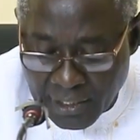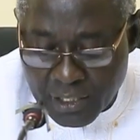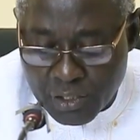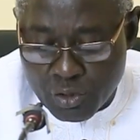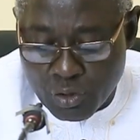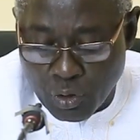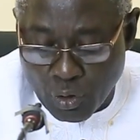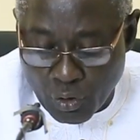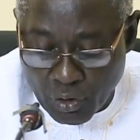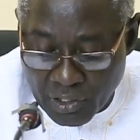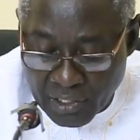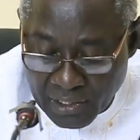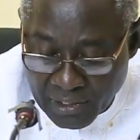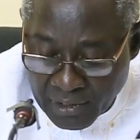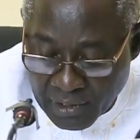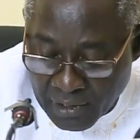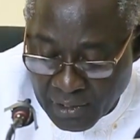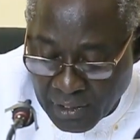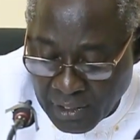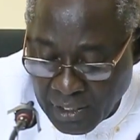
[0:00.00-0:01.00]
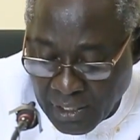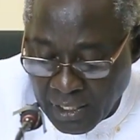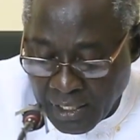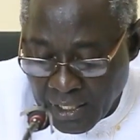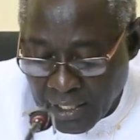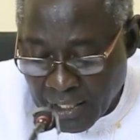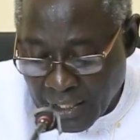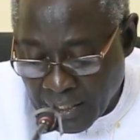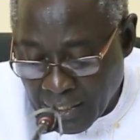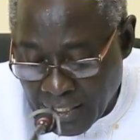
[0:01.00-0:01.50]
the slogan,
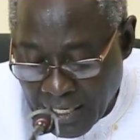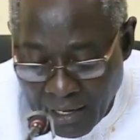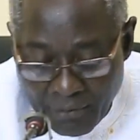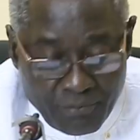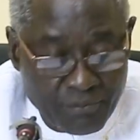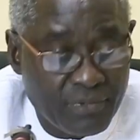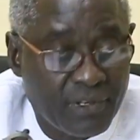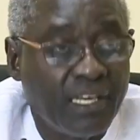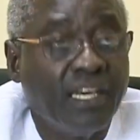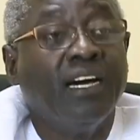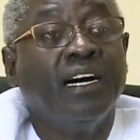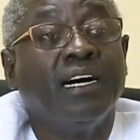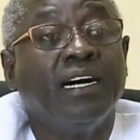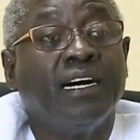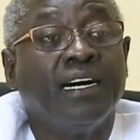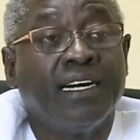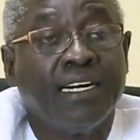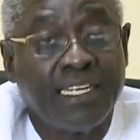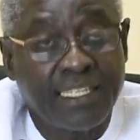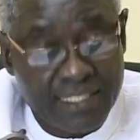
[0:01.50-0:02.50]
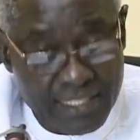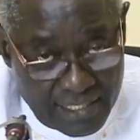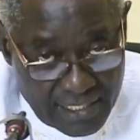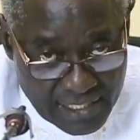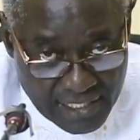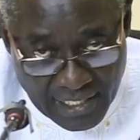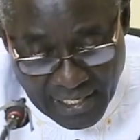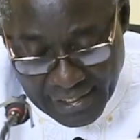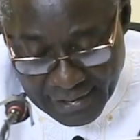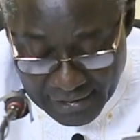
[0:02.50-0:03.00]
"Gambia has
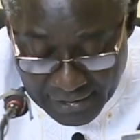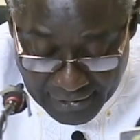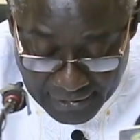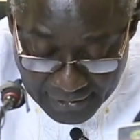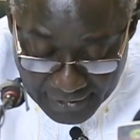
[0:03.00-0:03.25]
decided."